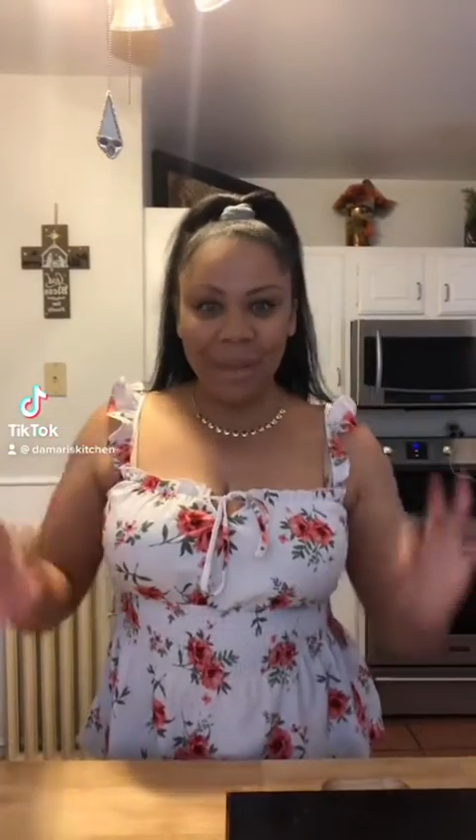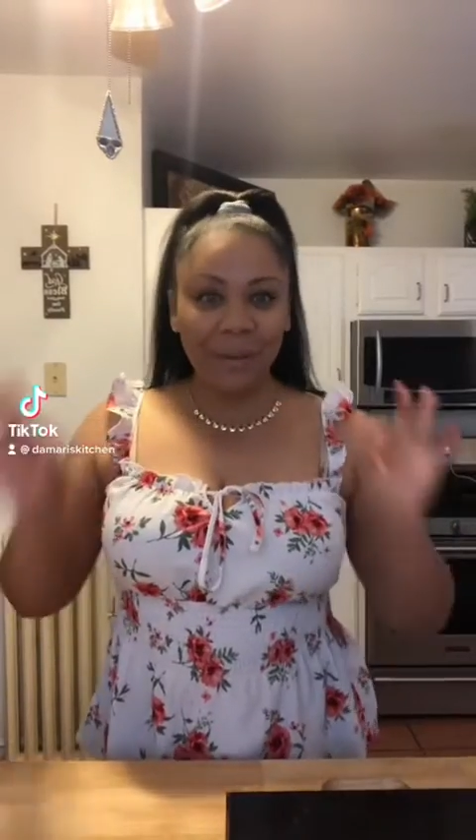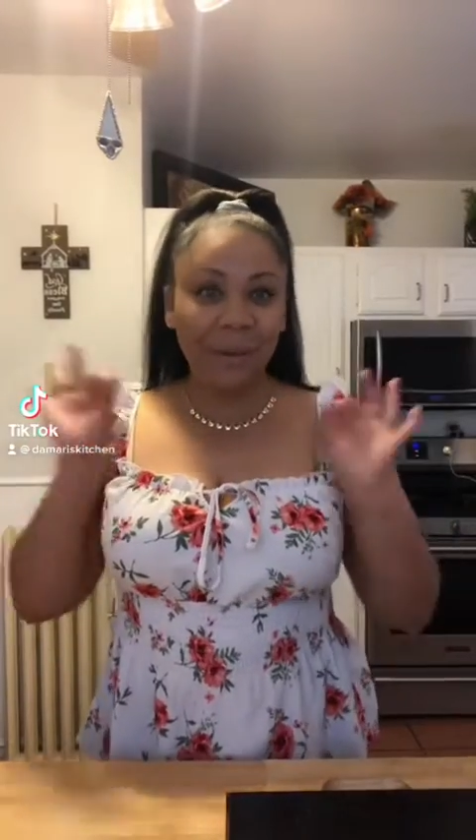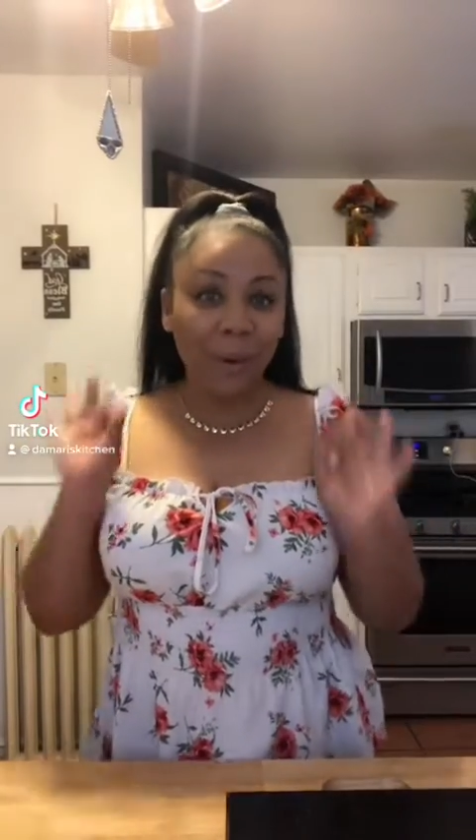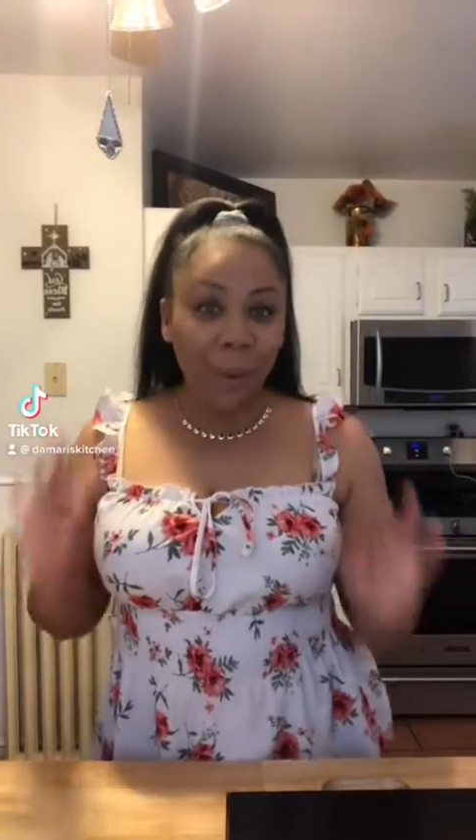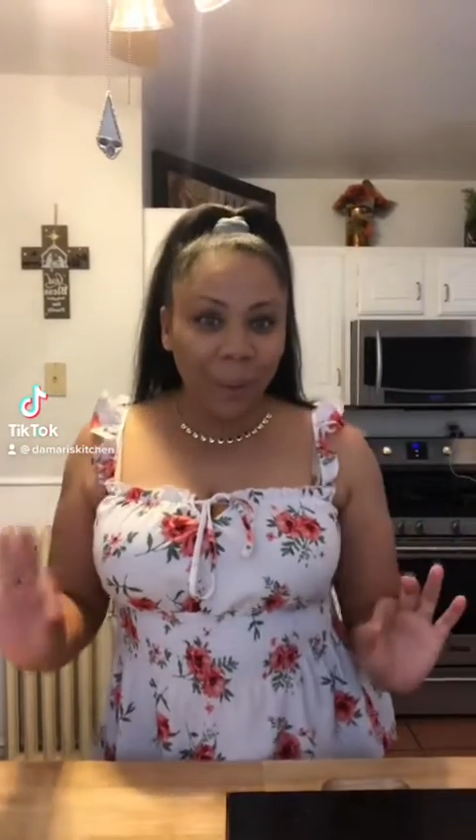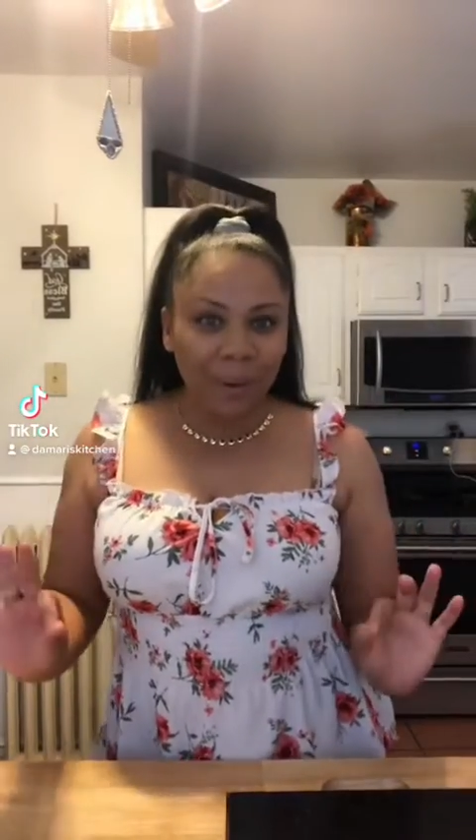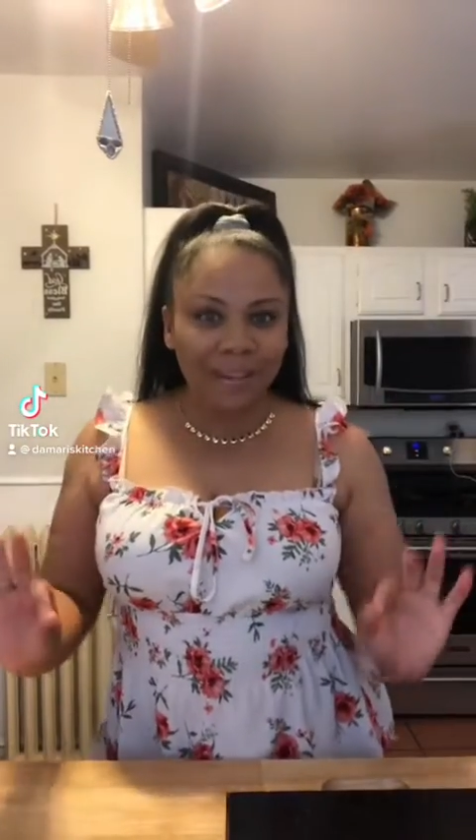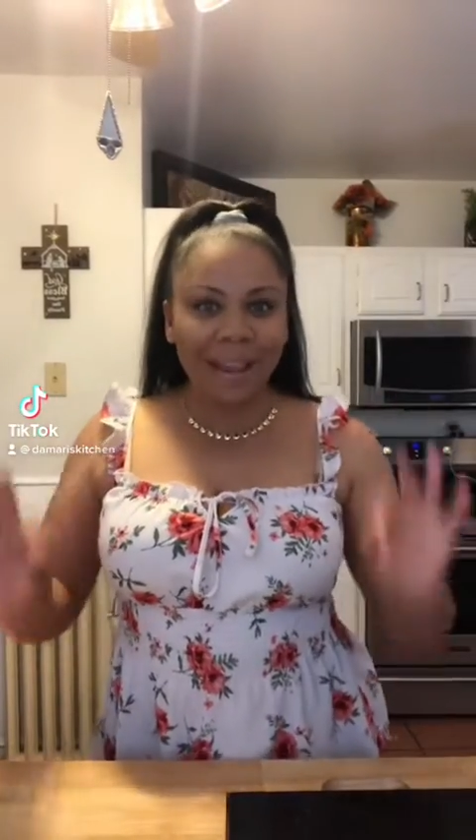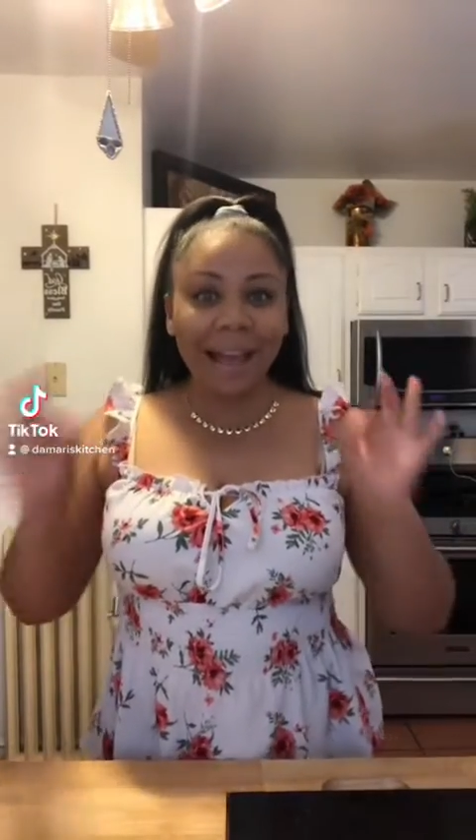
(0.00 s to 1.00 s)

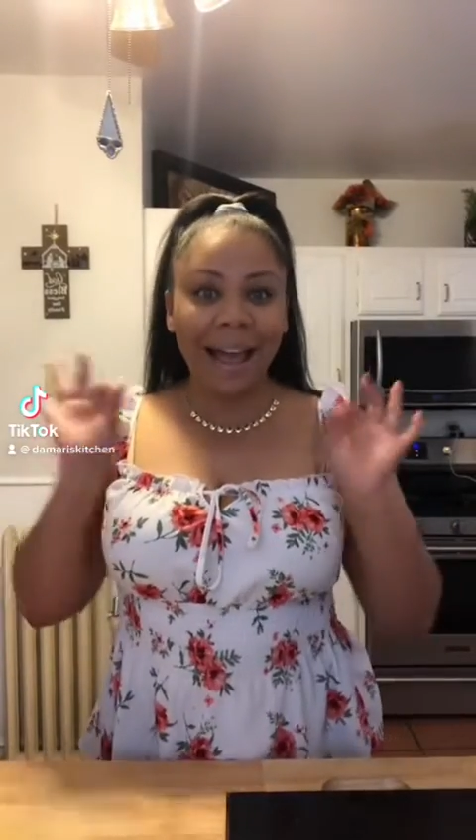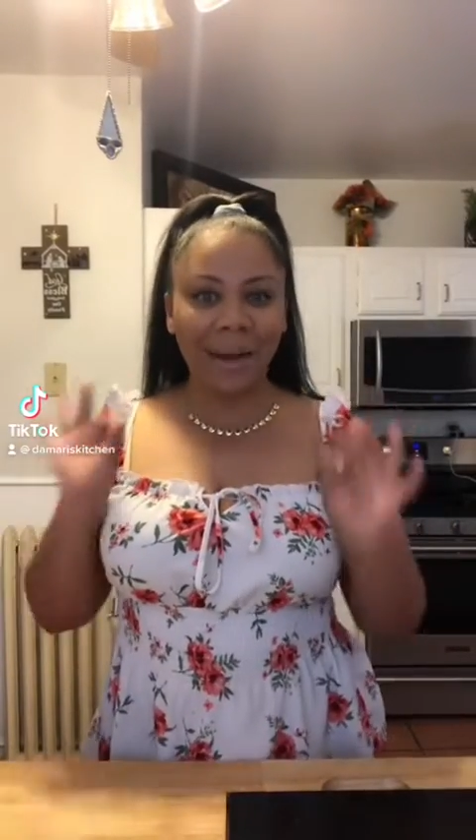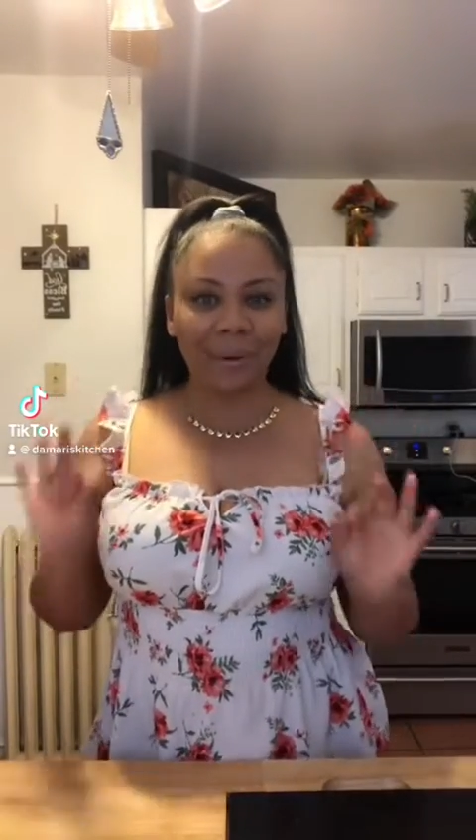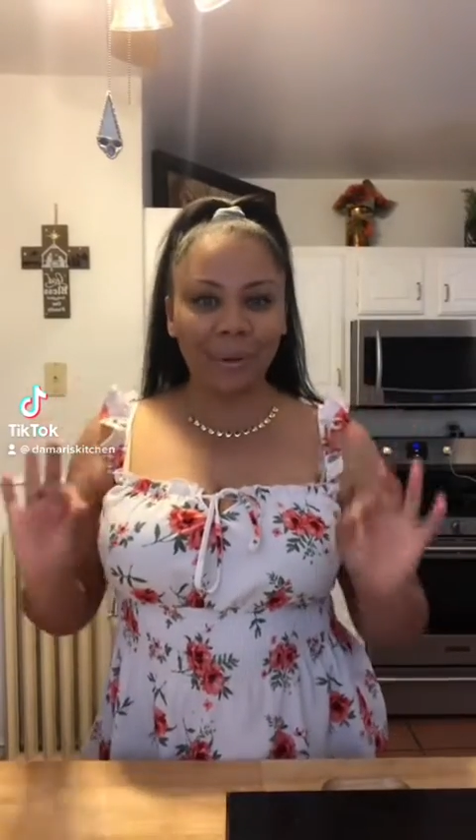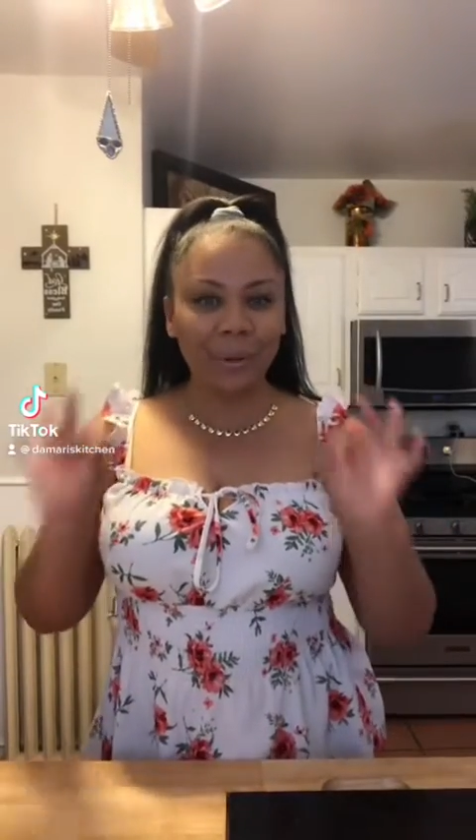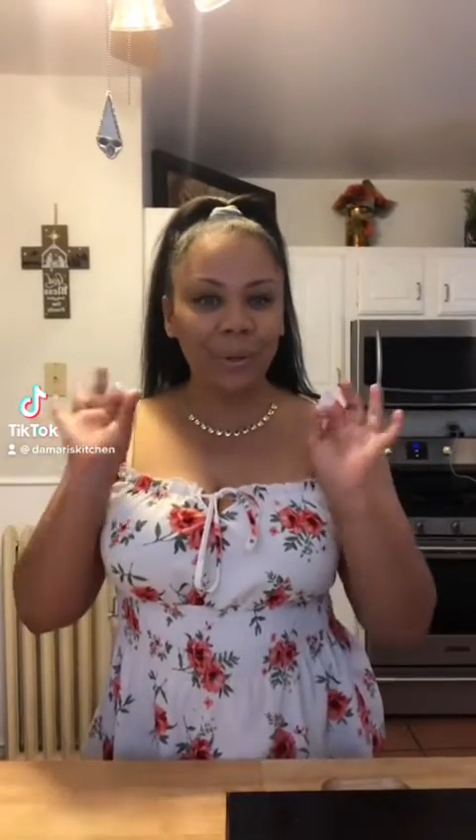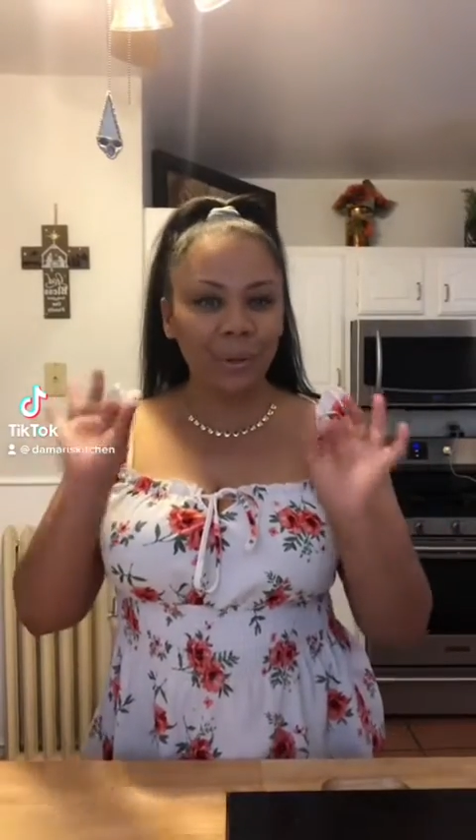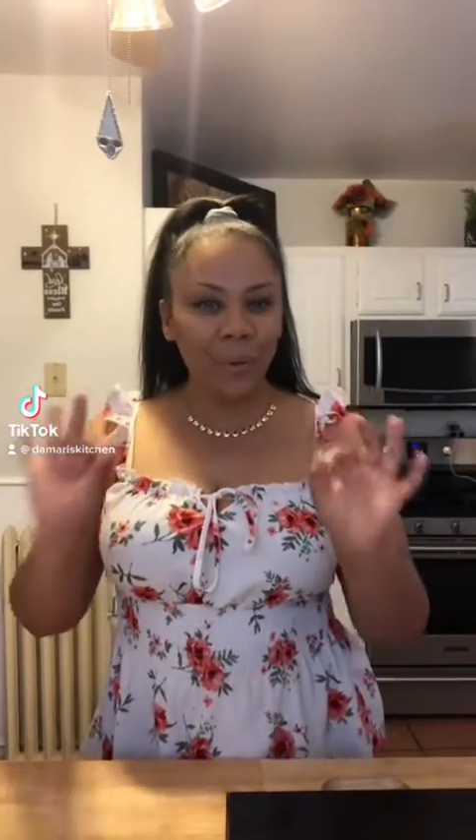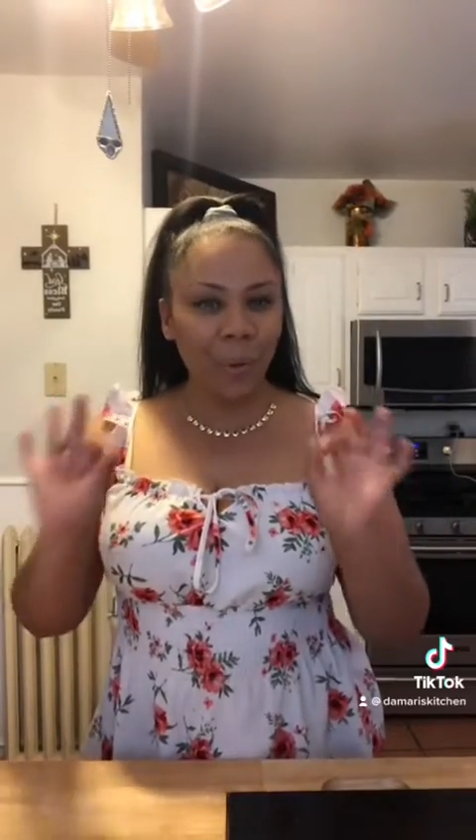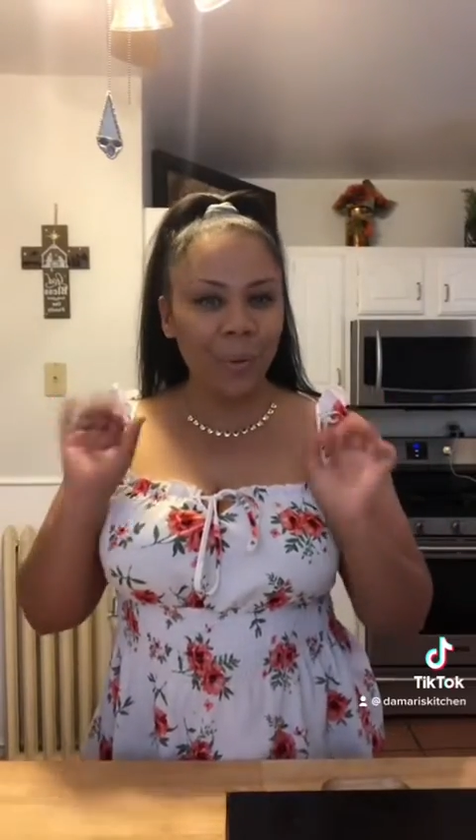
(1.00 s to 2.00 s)
coconut arroz
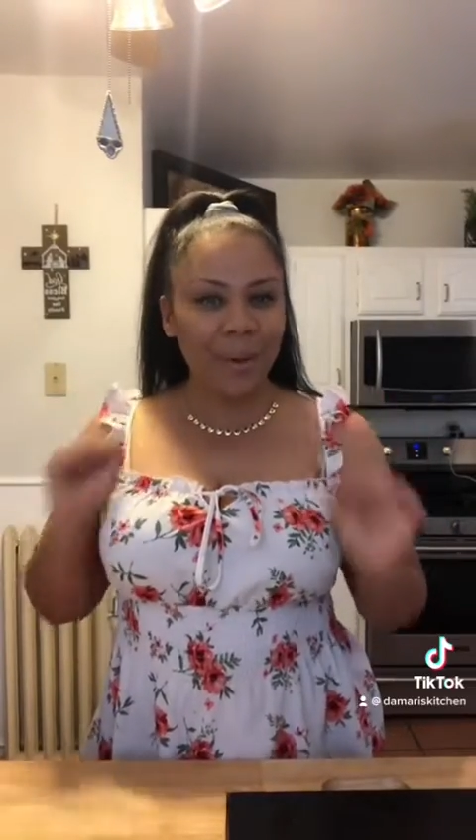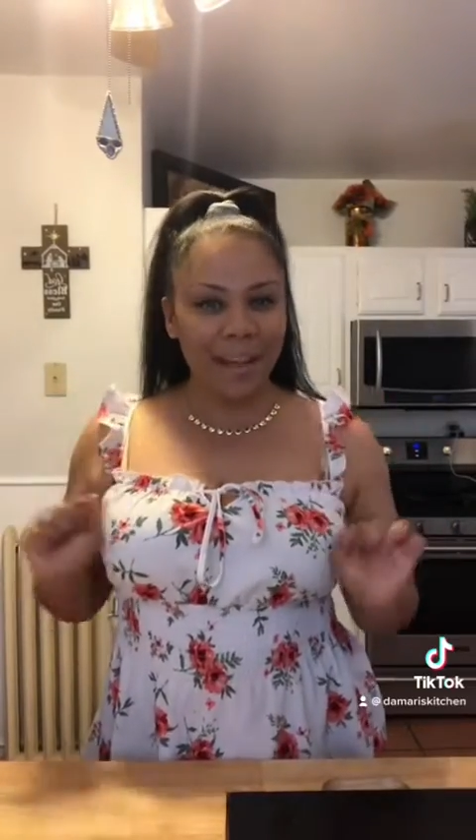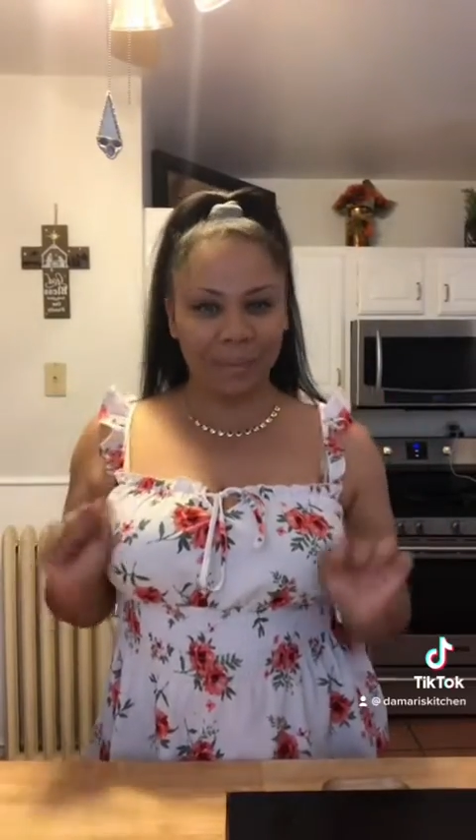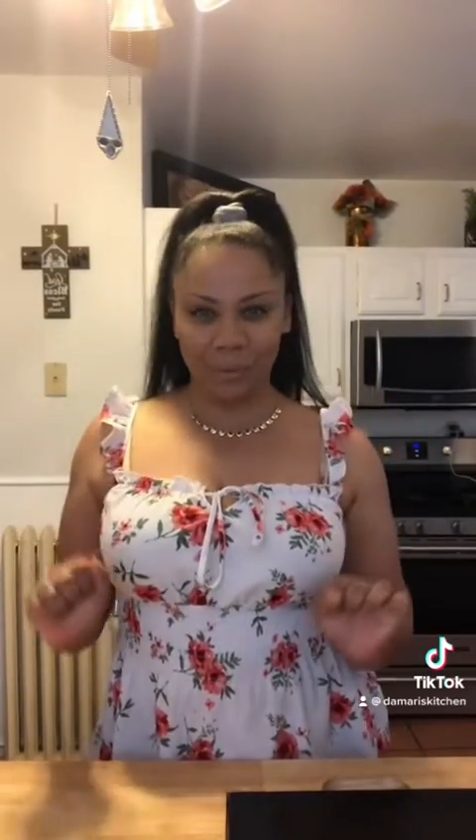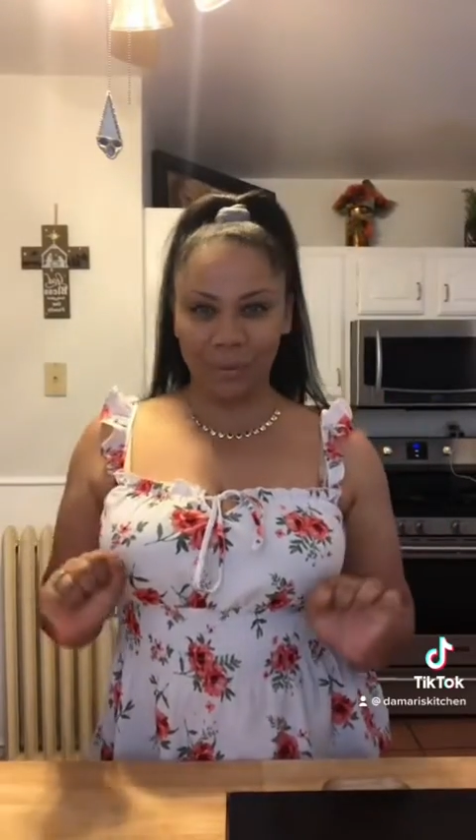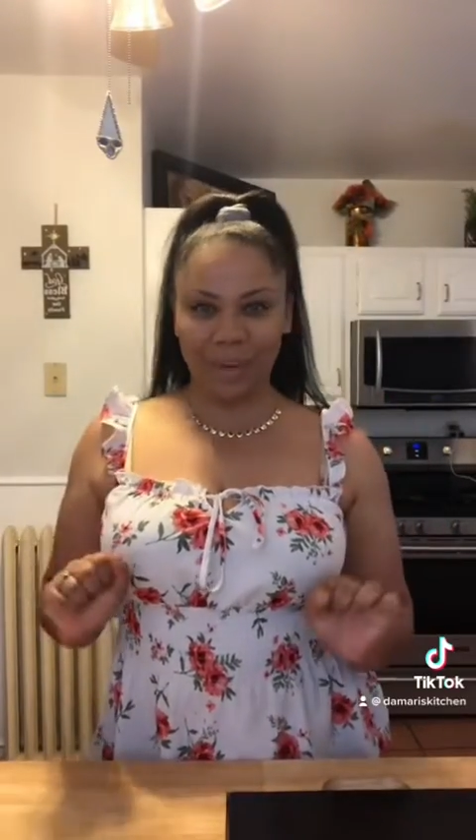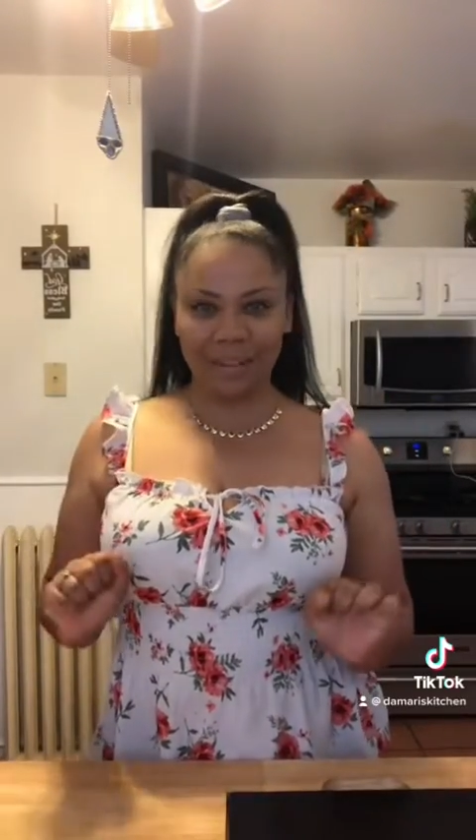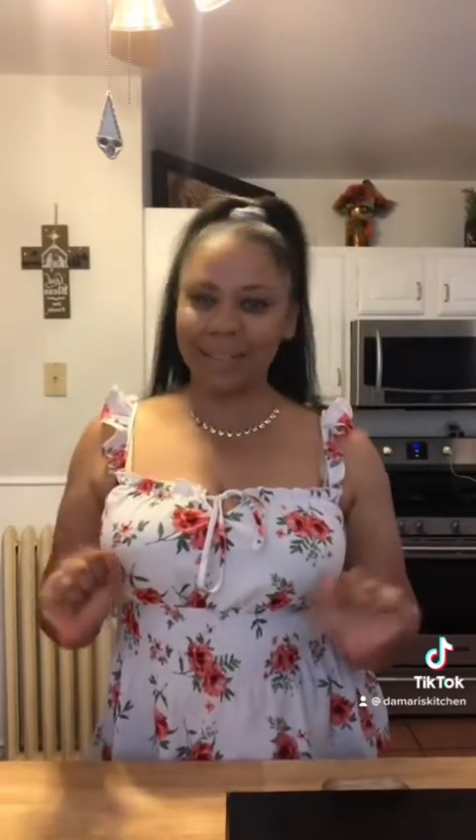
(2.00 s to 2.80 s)
con gandules.